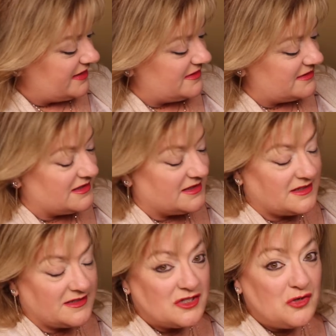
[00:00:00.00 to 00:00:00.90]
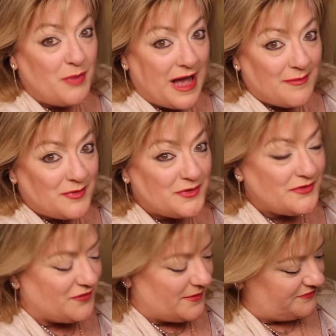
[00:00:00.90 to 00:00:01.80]
it, the new Bible
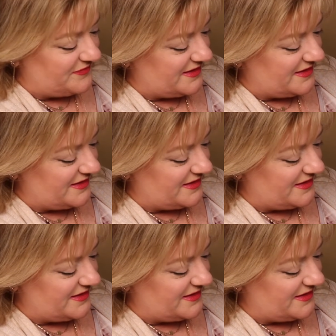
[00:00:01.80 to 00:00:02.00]
from